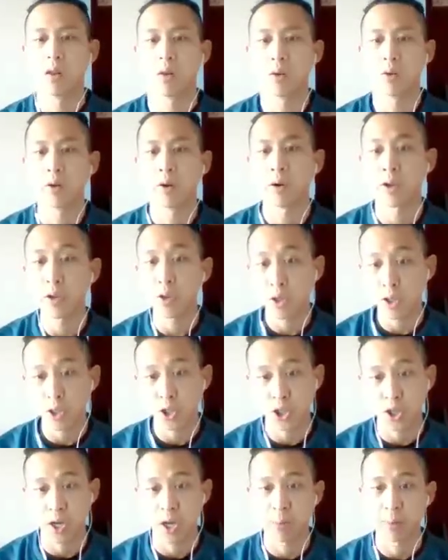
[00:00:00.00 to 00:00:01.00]
Or you could
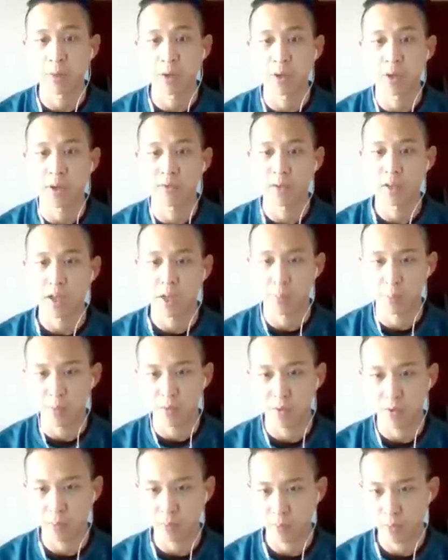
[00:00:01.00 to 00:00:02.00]
shine, but you have to like
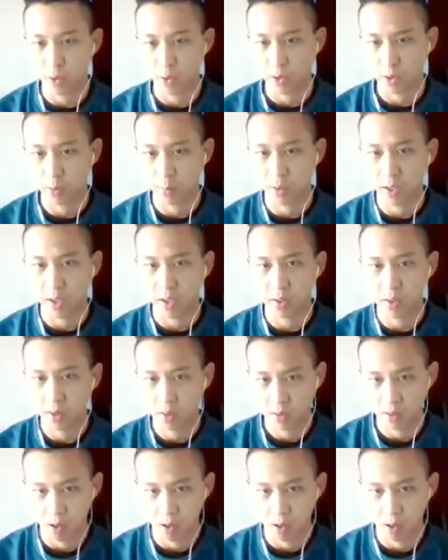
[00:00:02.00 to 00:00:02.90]
move your hurt box.